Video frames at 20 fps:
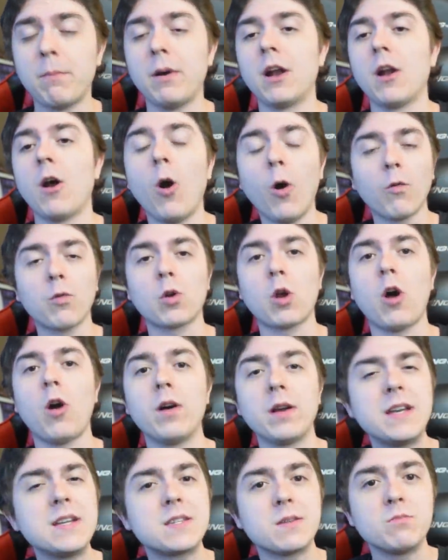but overall
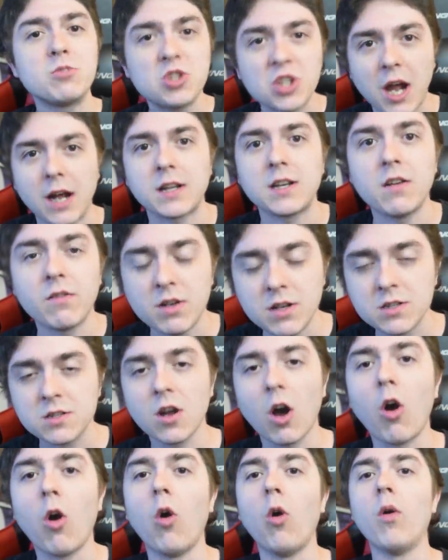his objective, his
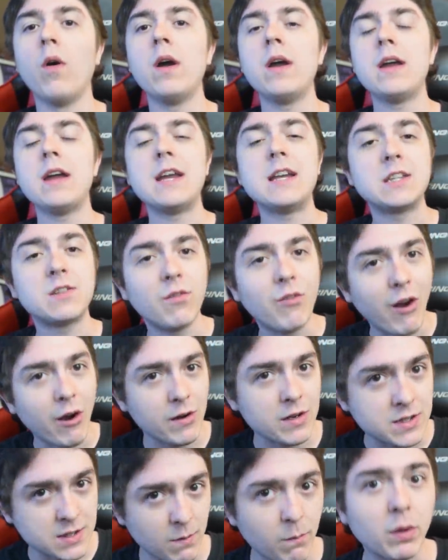goal is
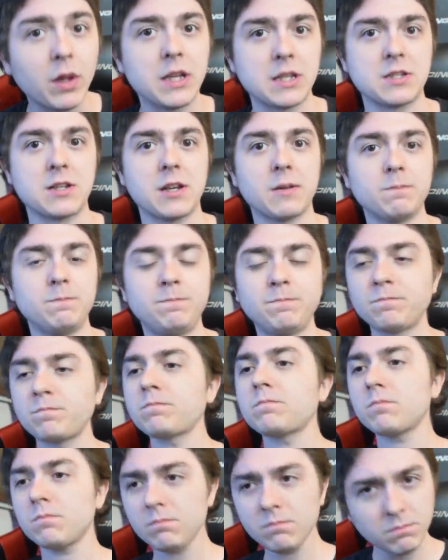very simplistic.
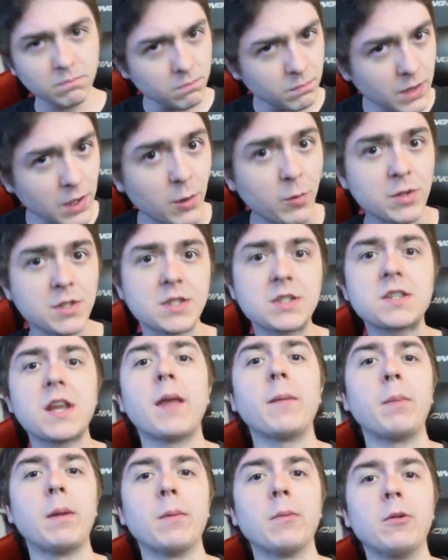He wants to
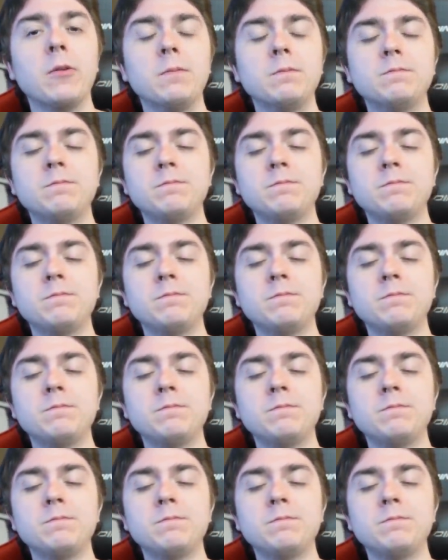save people.